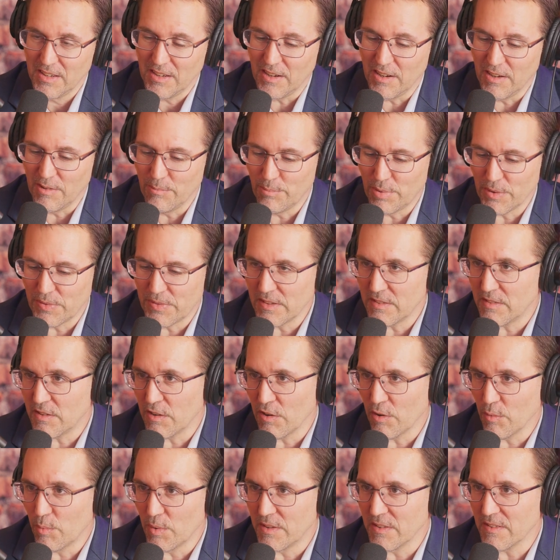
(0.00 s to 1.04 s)
But this
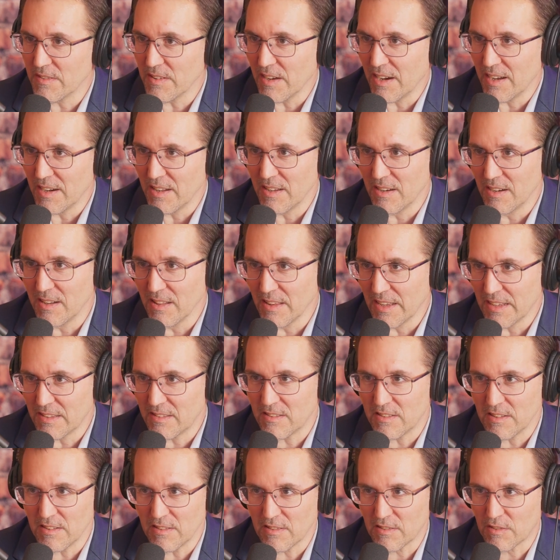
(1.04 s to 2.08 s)
year we decided, let's
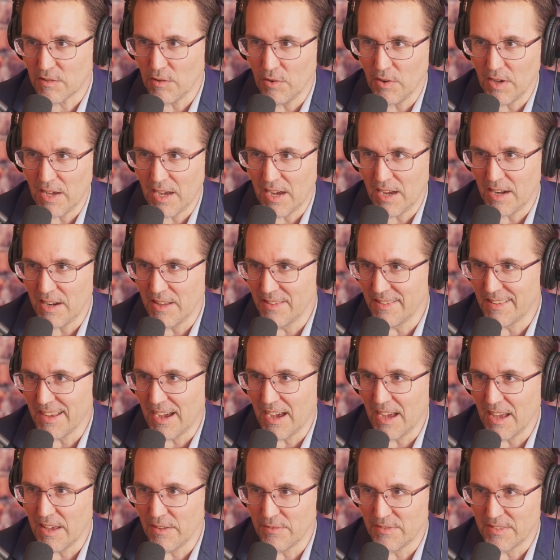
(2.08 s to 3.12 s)
just go ahead and
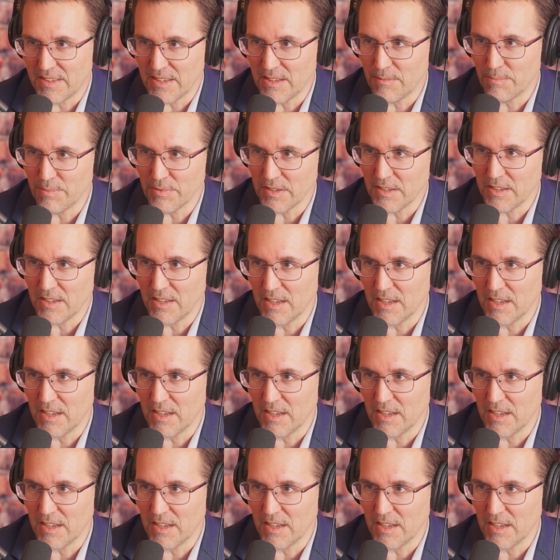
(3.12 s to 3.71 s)
dive deeply